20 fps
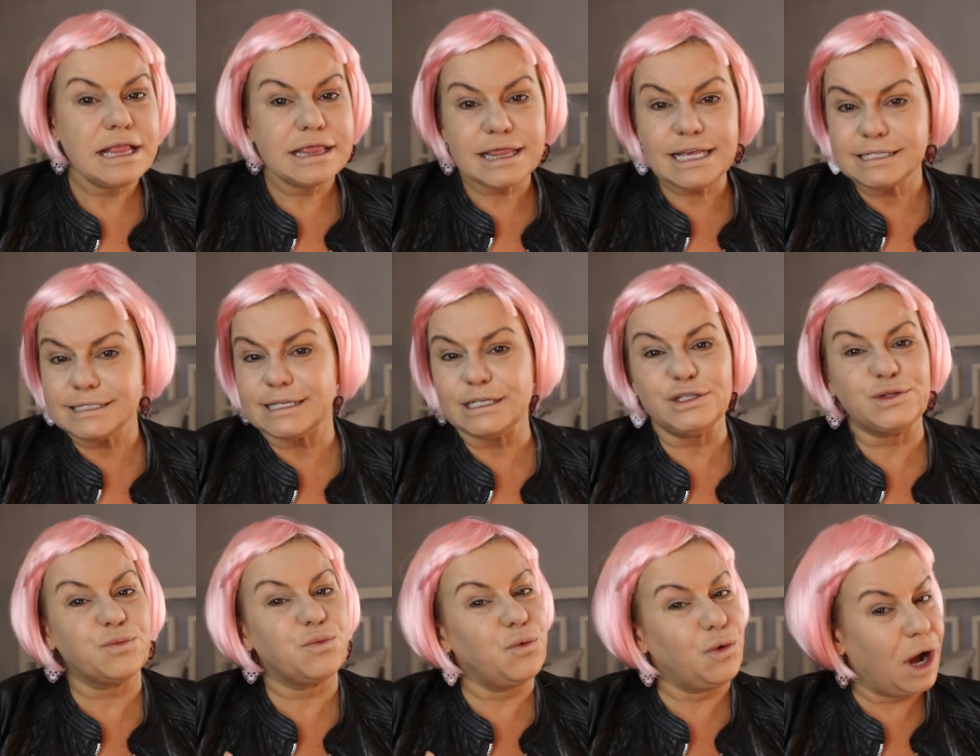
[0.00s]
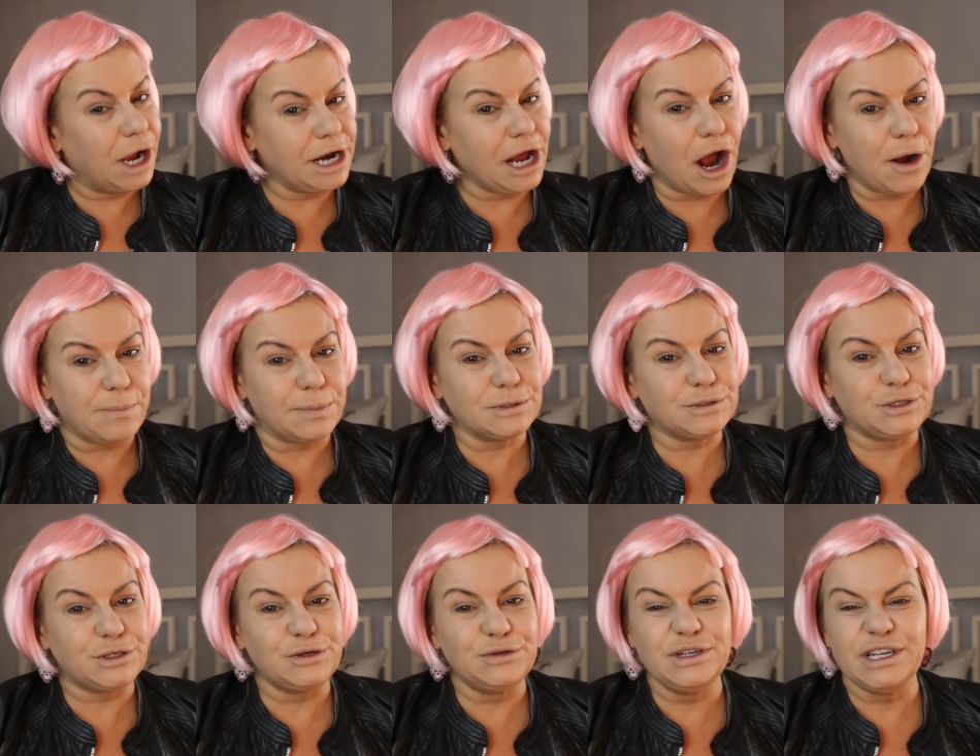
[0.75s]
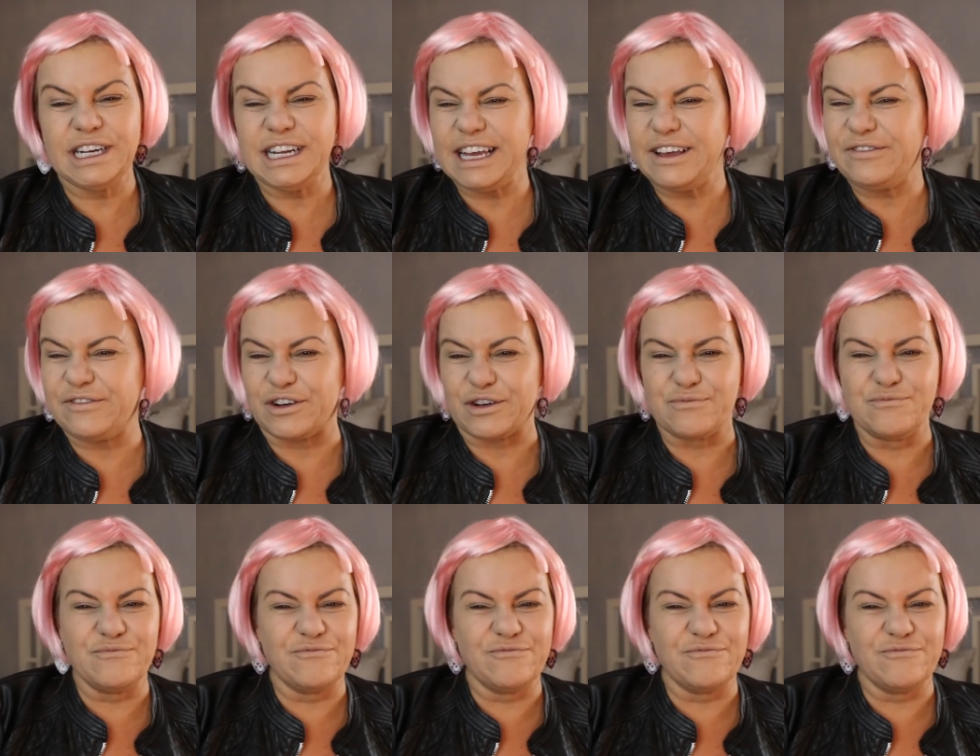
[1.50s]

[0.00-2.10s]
This is one opportunity for